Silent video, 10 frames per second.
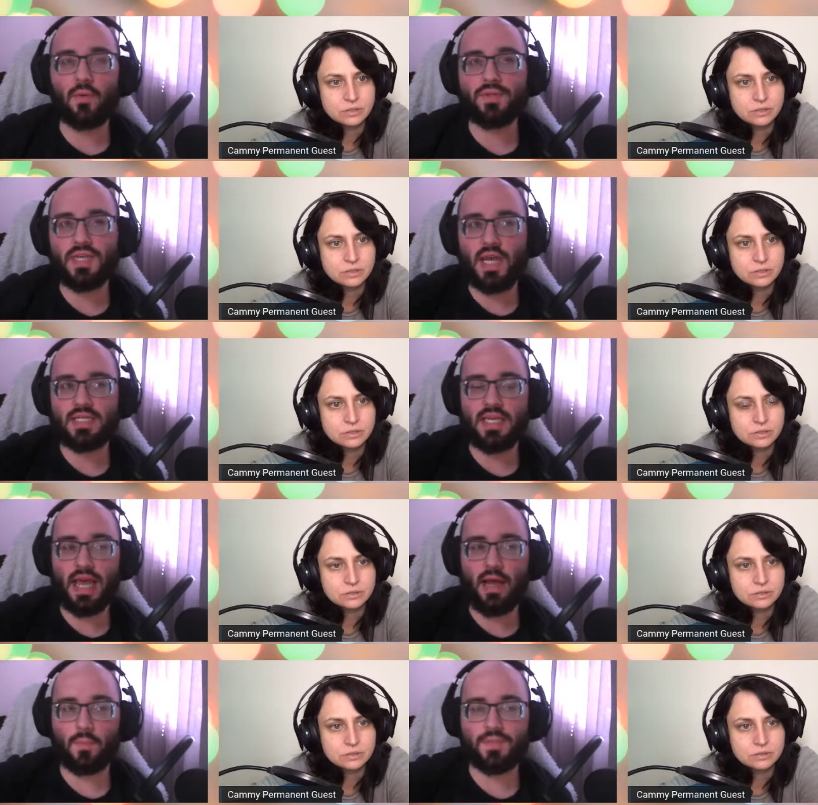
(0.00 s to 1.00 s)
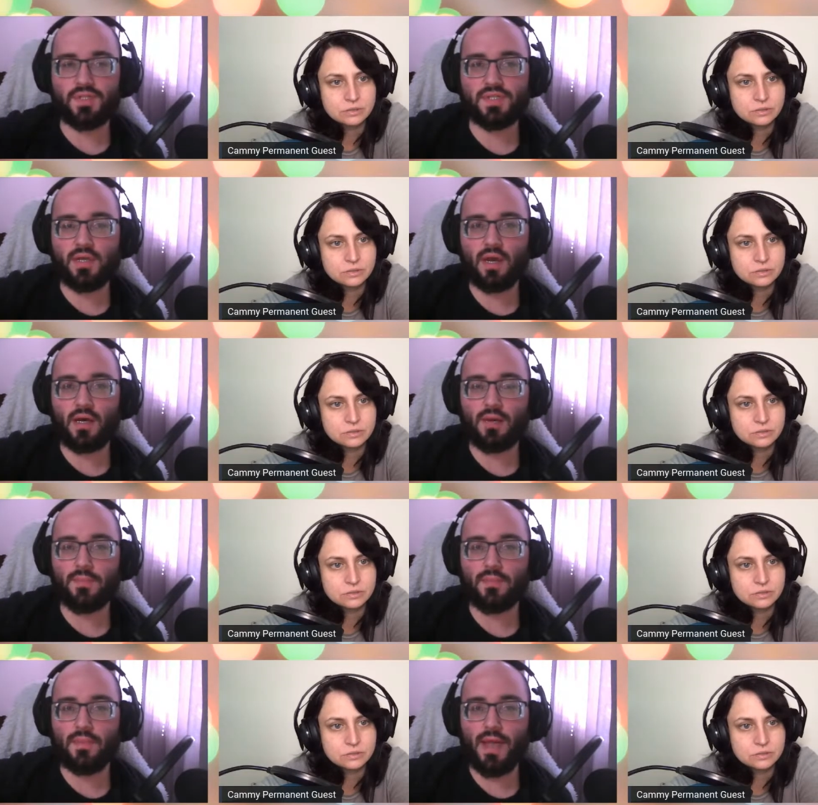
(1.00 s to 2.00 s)
Speaker 1: I think once they got to the Alps,
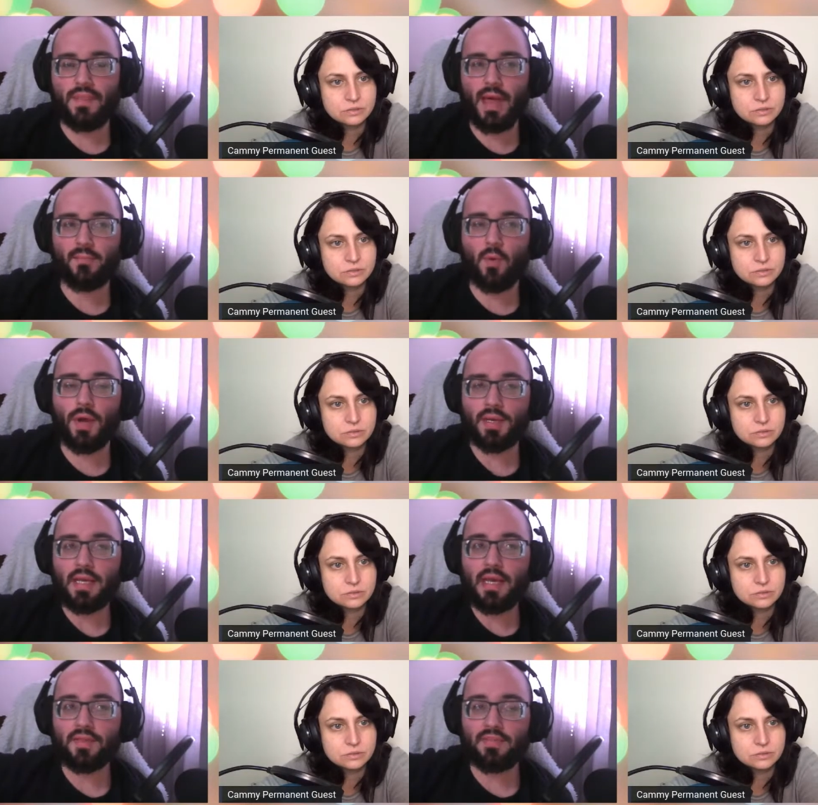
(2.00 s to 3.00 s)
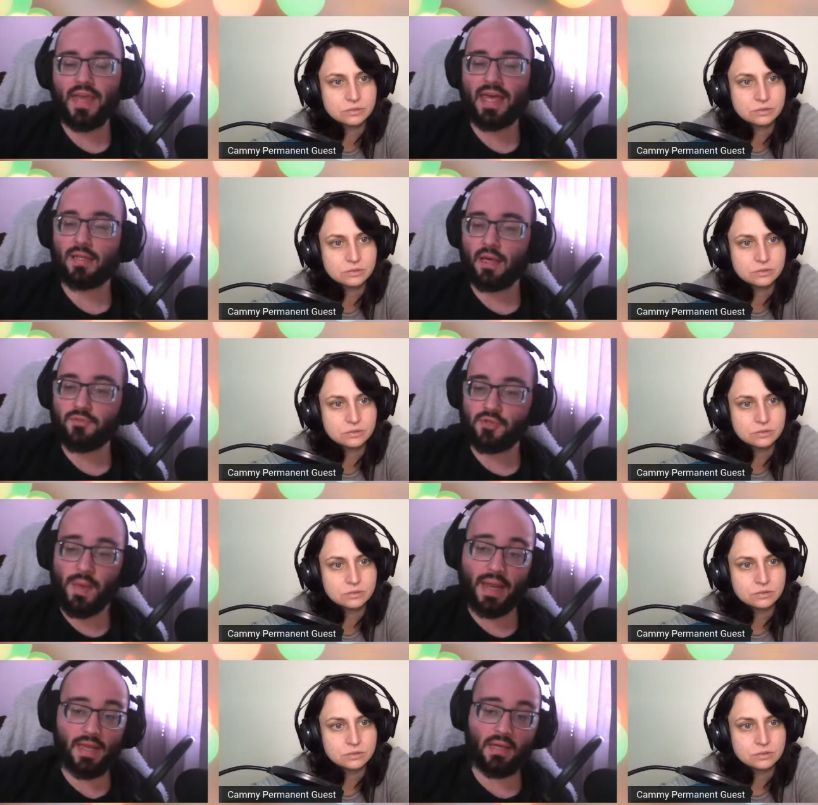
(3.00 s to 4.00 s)
um, at that point, like they had a lot of
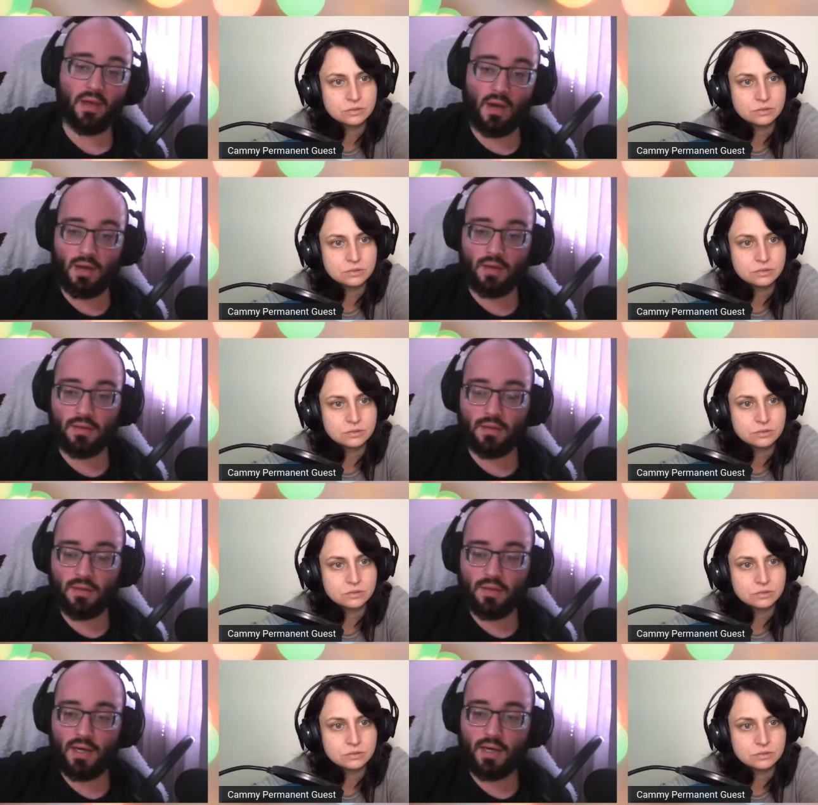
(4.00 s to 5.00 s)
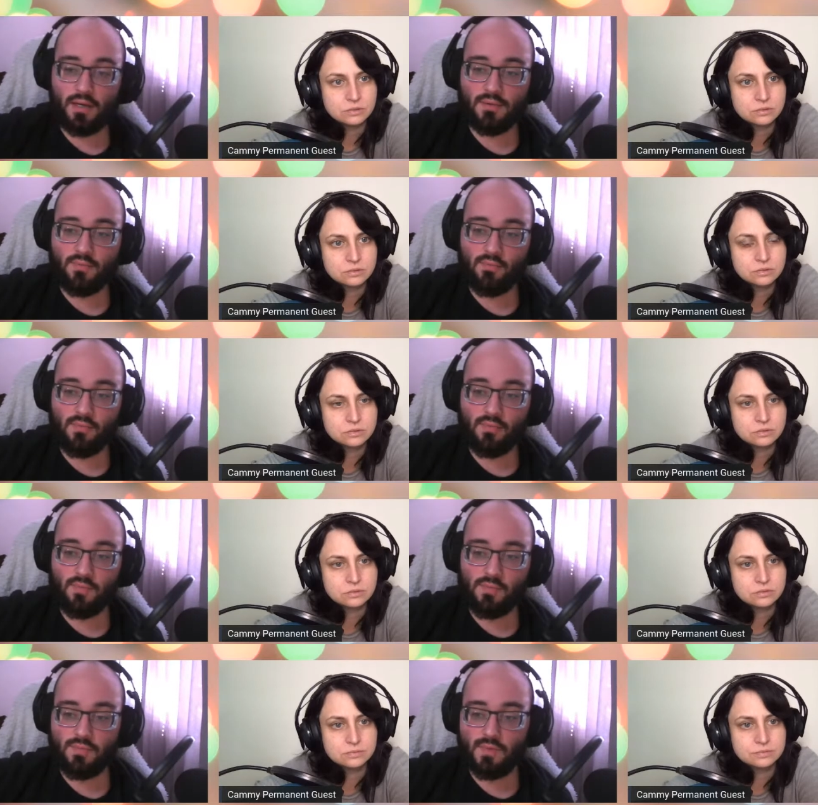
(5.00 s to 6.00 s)
Germanic and Gaul uh,
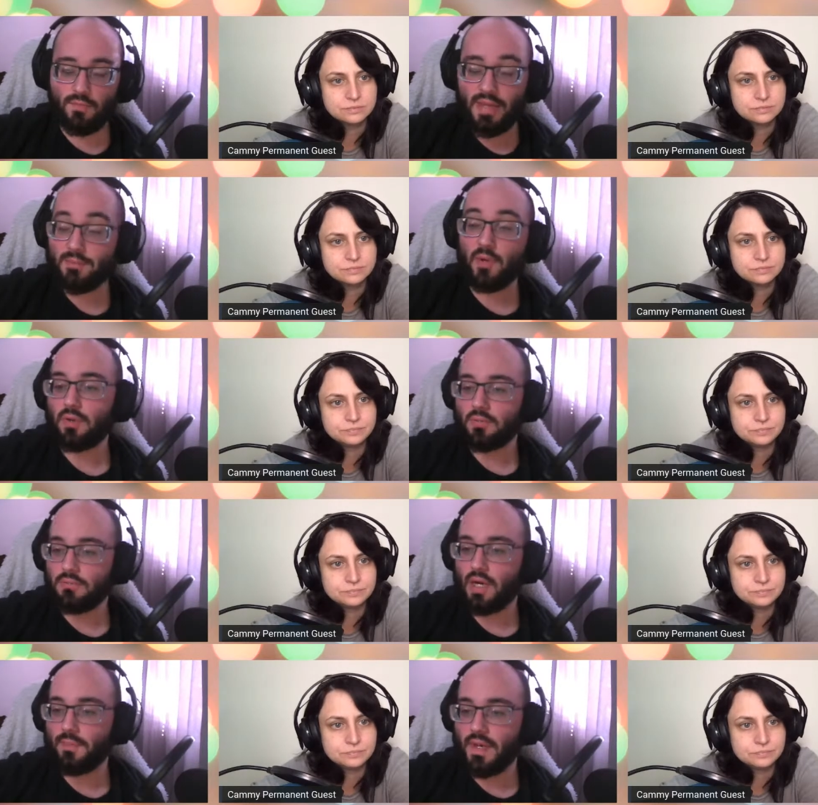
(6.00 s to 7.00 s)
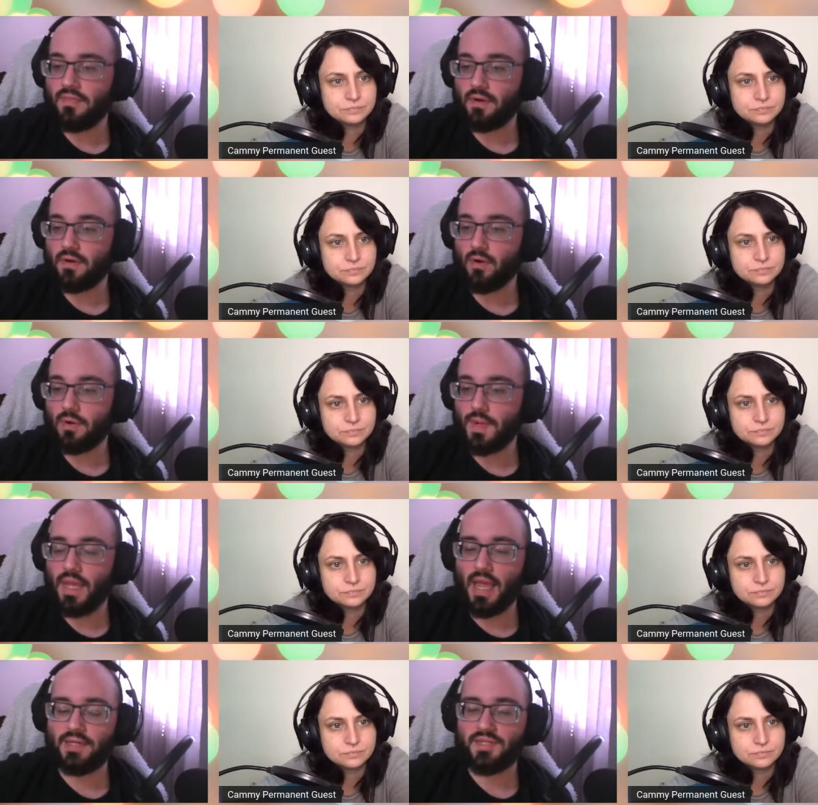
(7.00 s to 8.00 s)
people um, in their
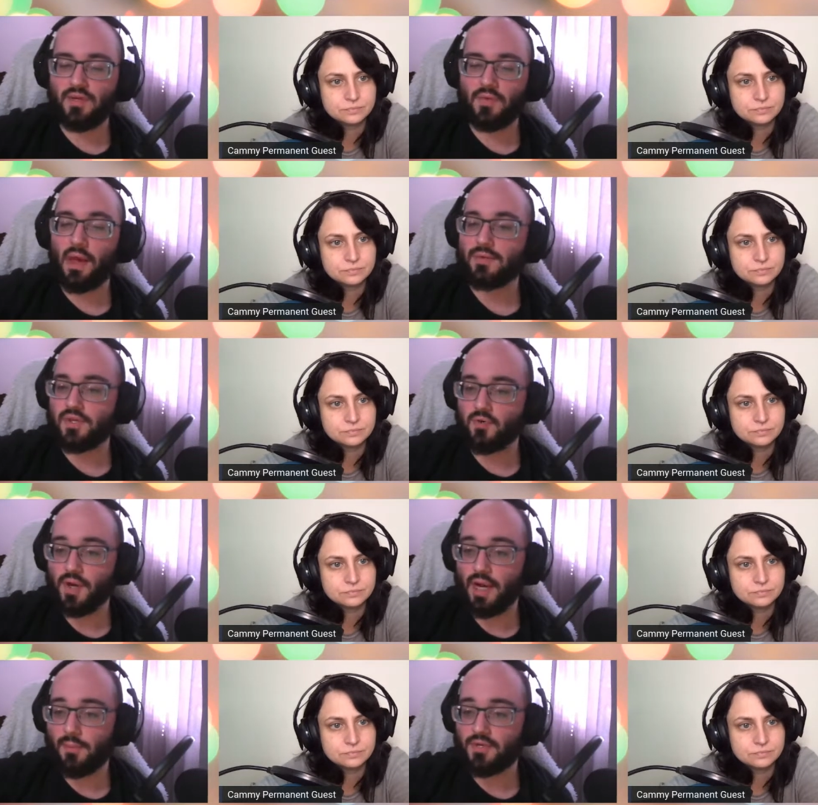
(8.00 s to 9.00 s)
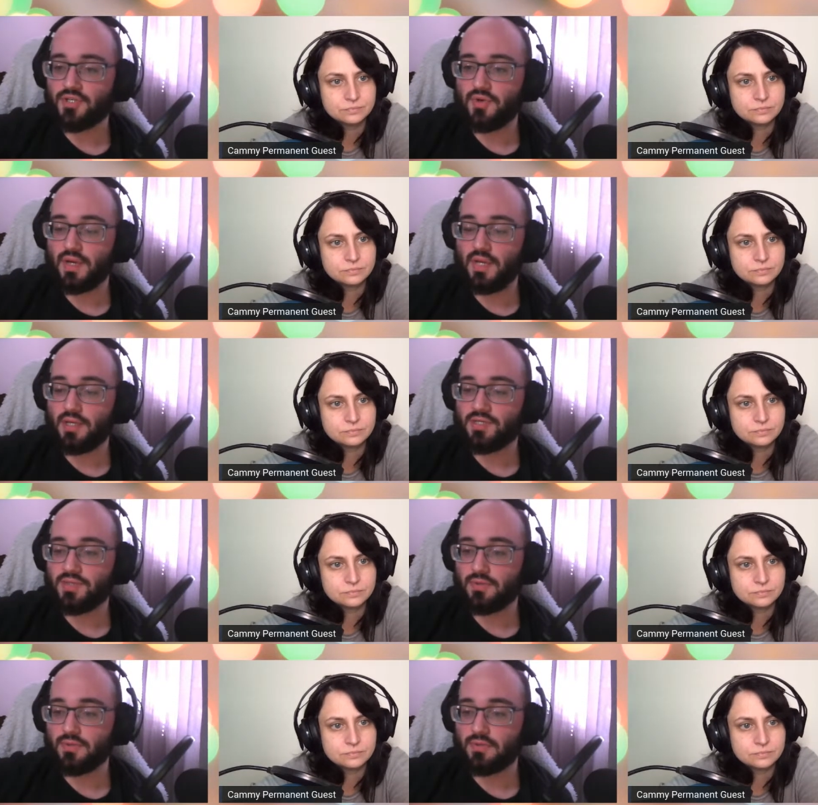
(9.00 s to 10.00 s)
army, and so that was a great opportunity
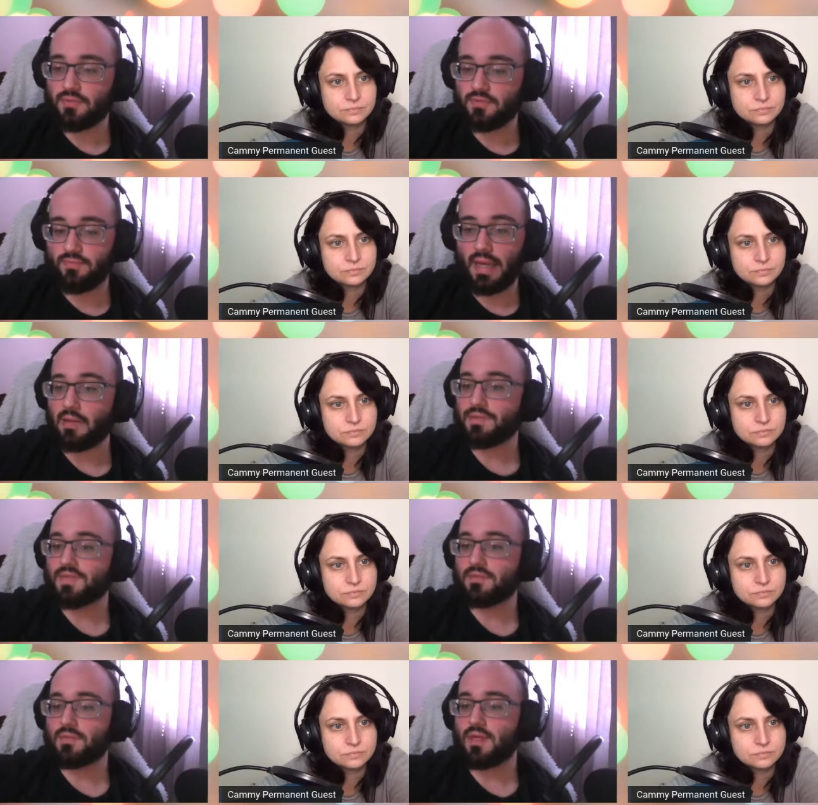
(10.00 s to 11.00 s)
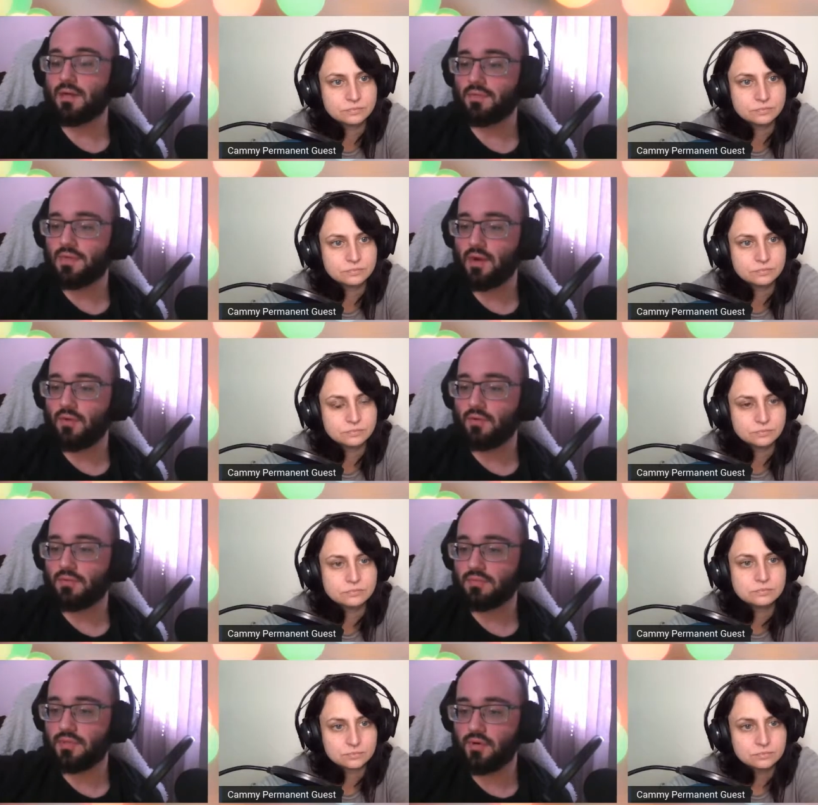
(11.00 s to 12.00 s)
to bounce, you know,
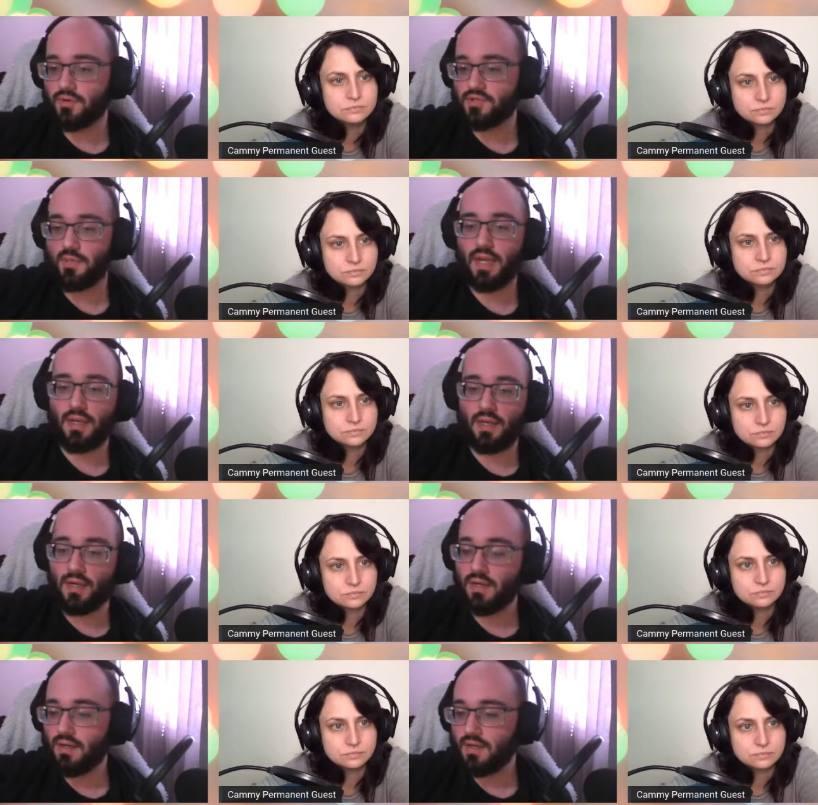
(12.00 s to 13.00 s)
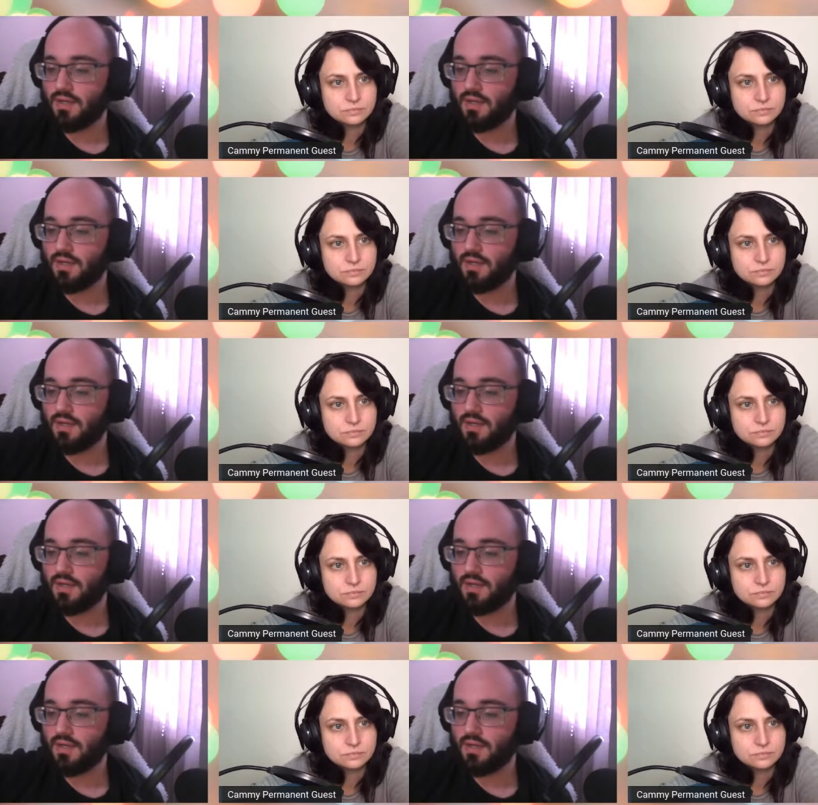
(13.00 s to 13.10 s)
go go to Germania,